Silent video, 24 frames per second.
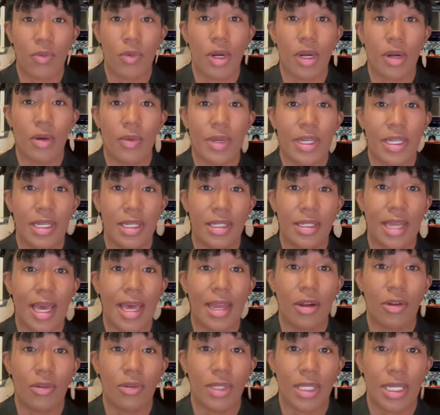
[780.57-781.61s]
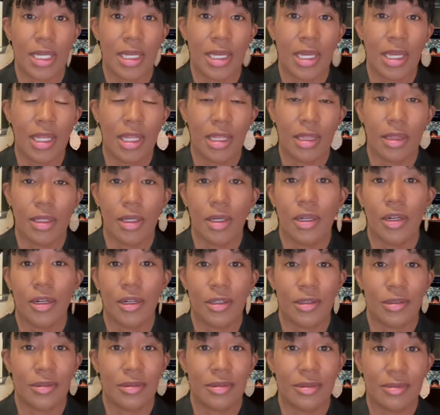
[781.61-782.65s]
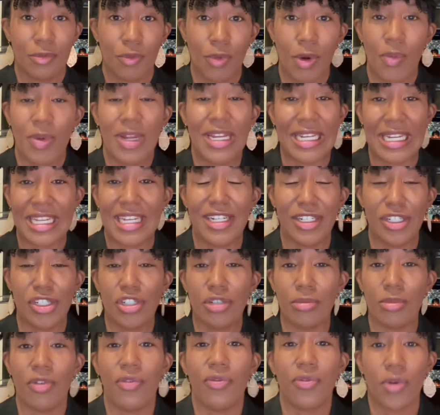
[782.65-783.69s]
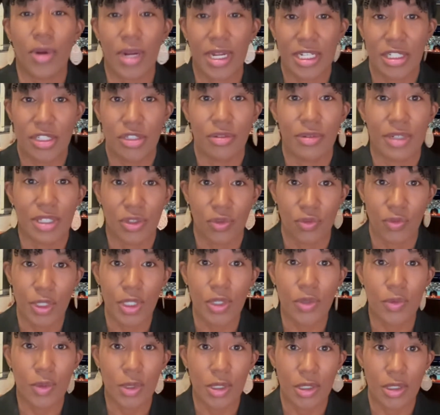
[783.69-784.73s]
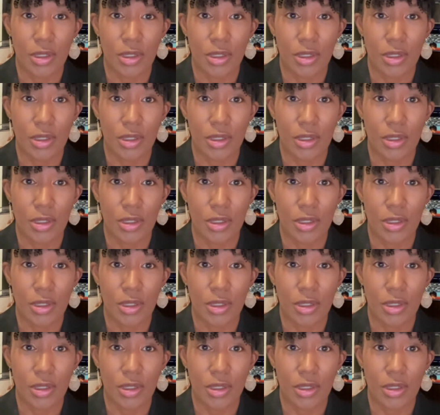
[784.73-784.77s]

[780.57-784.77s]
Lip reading: where we could not only learn what we needed to before entering the real